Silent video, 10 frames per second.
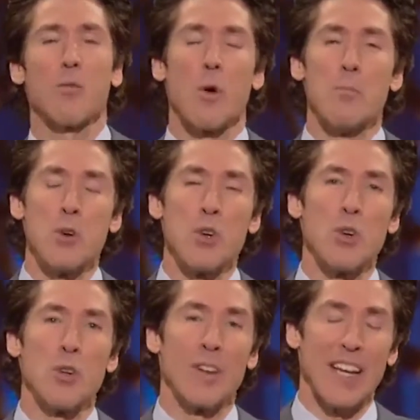will
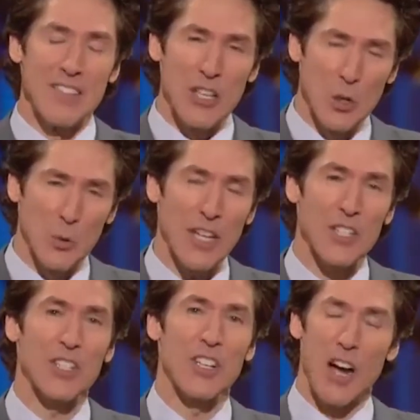move in the
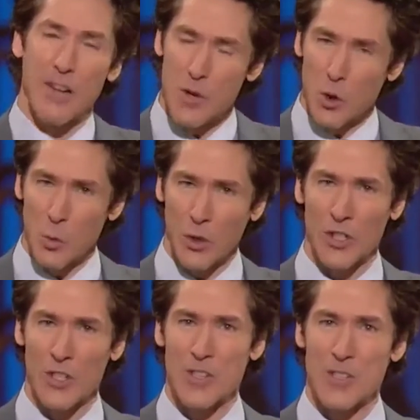direction of your
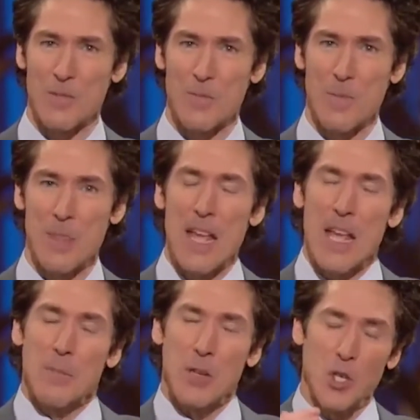words.
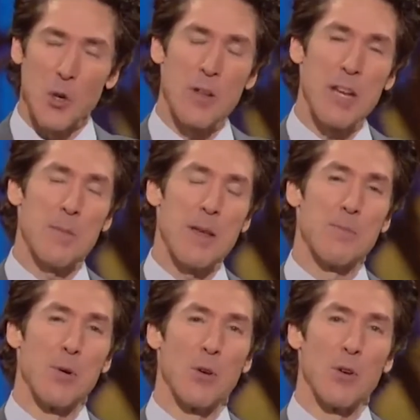But too many
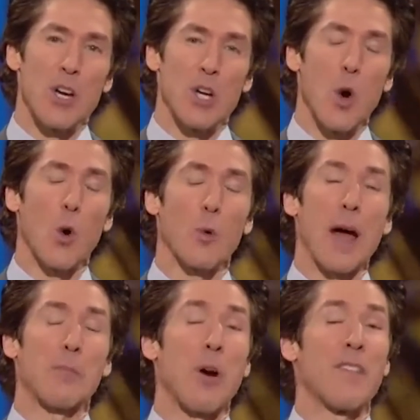people go
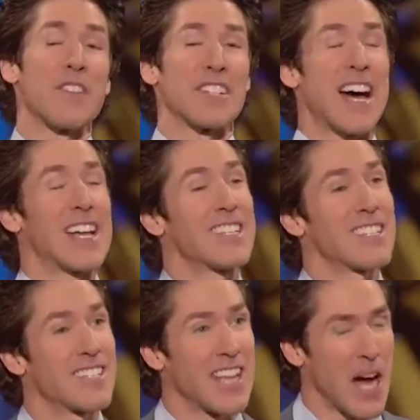around prophesying
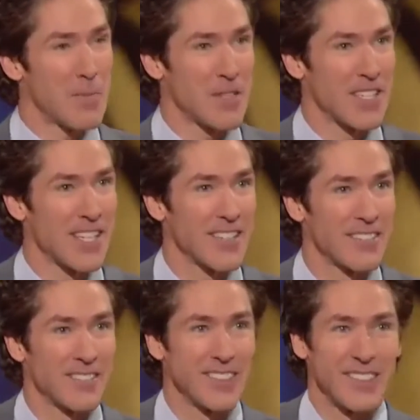just the opposite.
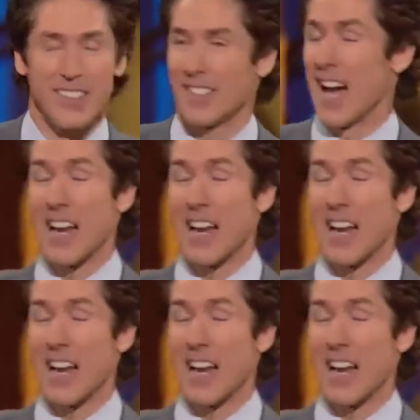I